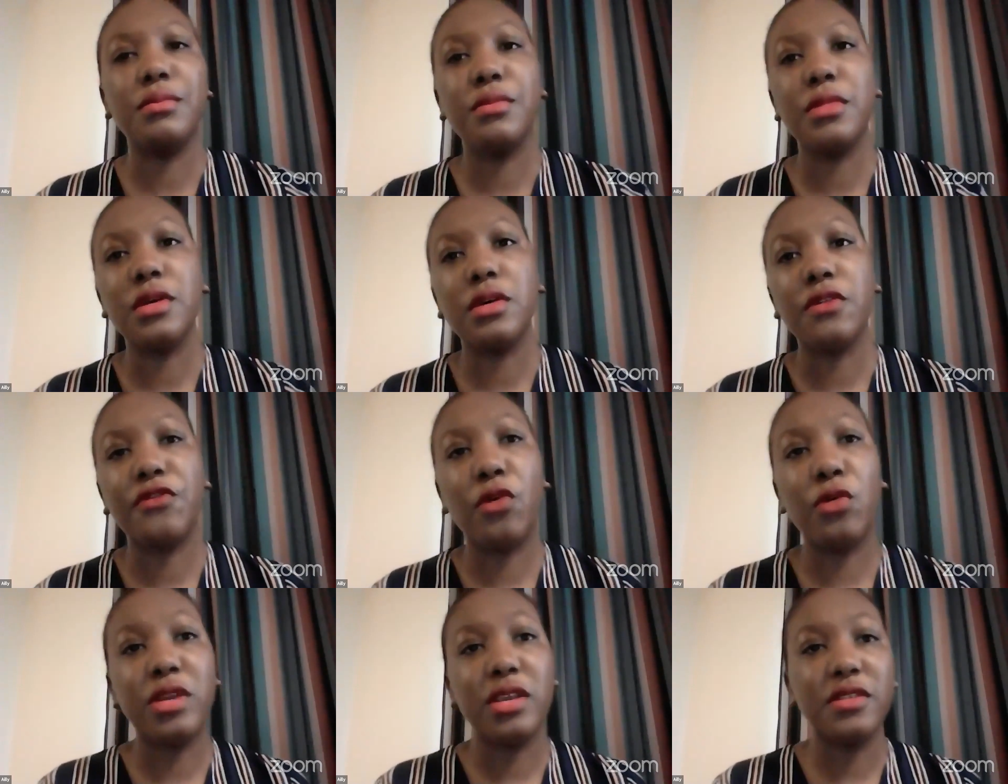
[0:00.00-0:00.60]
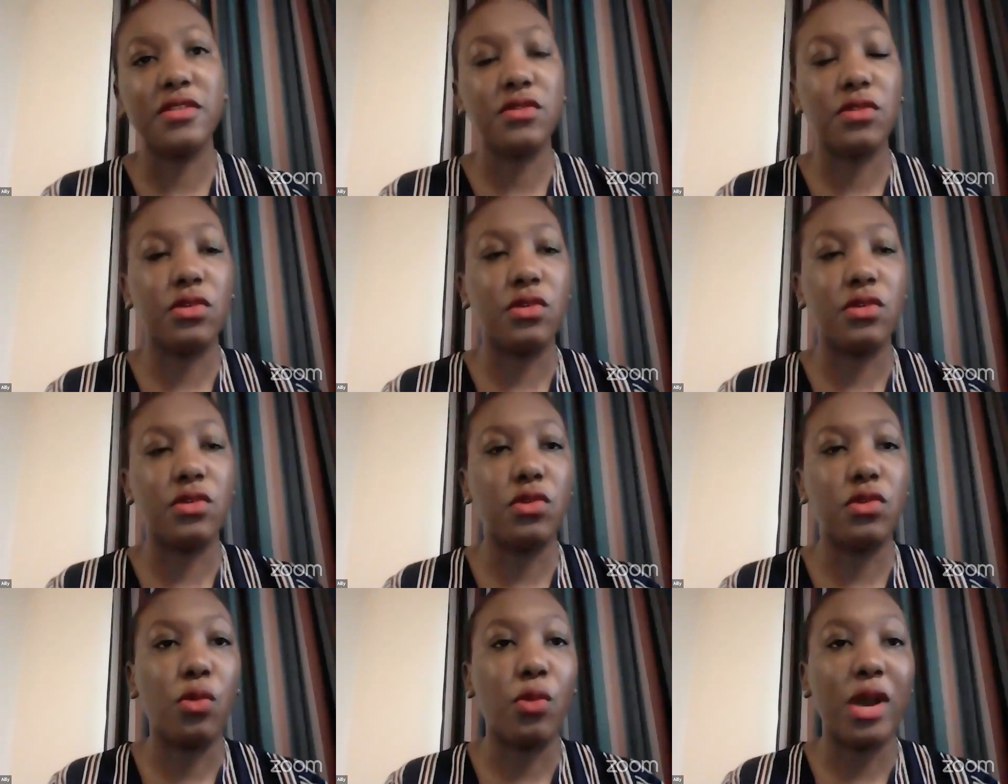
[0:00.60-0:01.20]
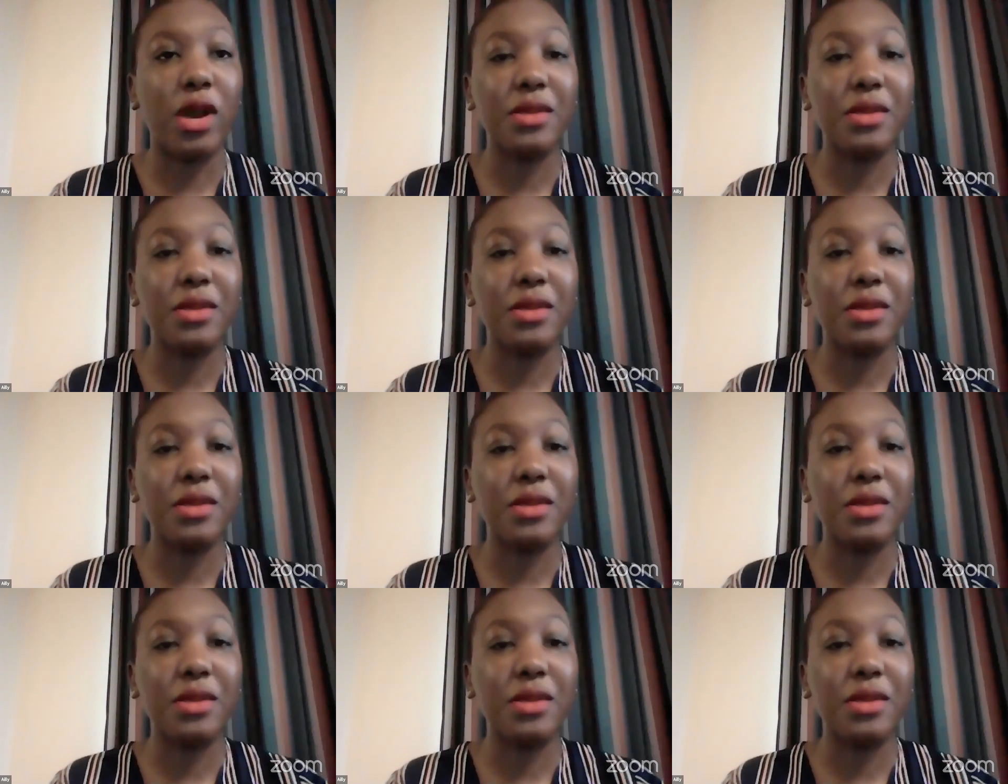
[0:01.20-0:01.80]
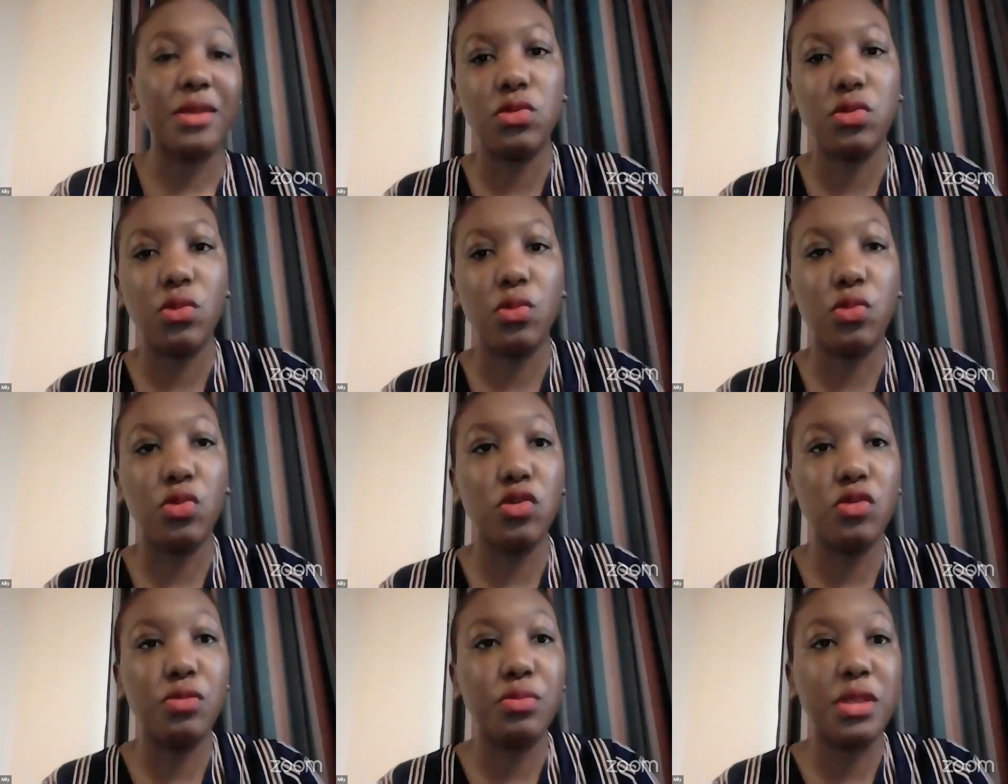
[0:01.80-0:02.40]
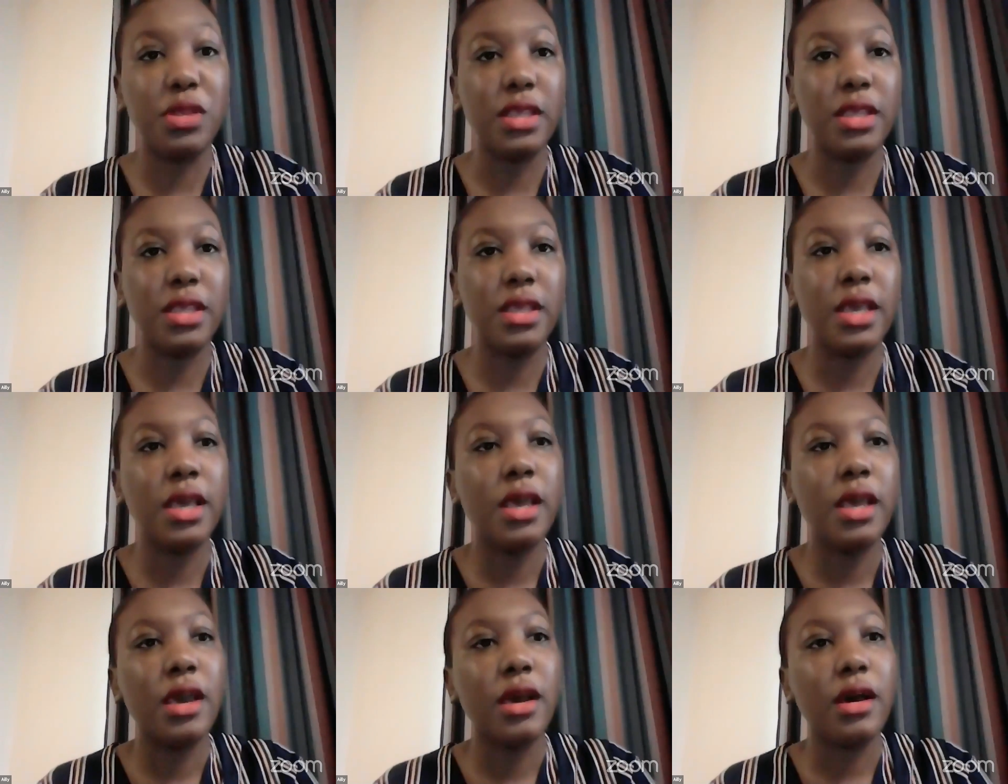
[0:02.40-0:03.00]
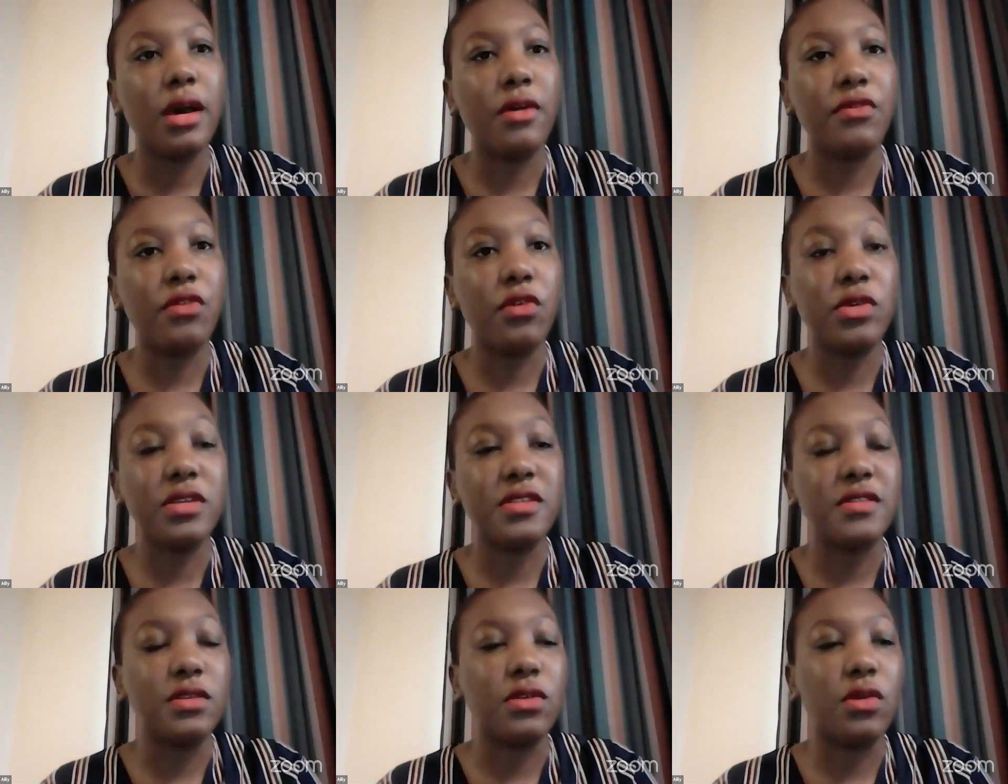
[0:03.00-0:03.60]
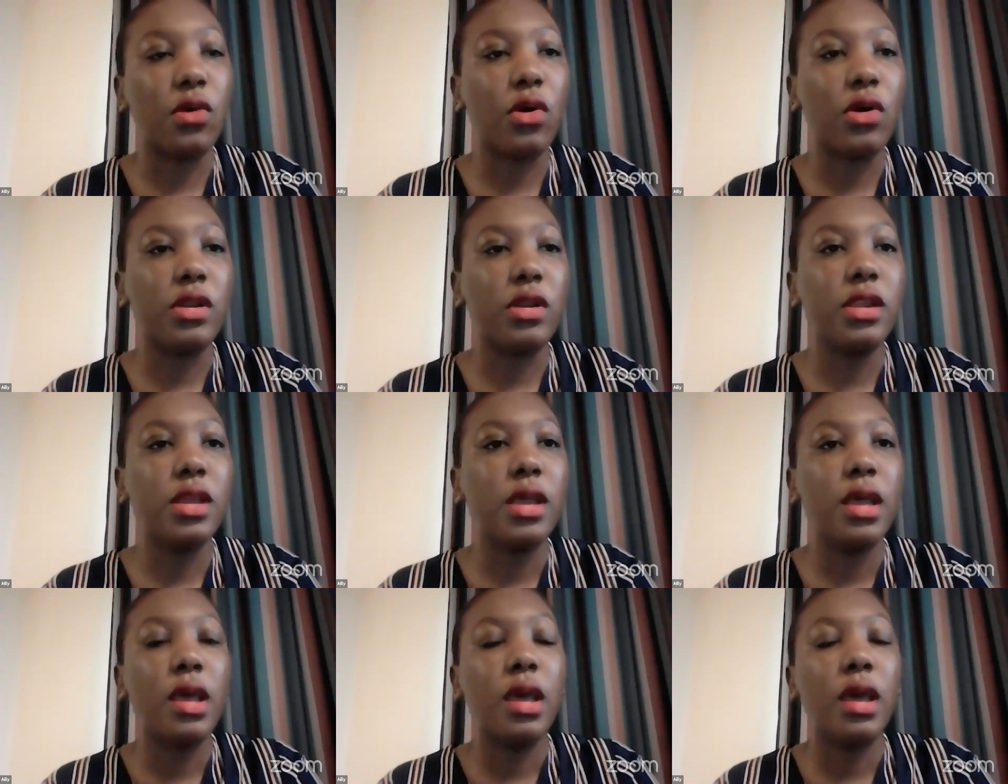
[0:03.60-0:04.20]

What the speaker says: focus on what my dissertation will be focusing on.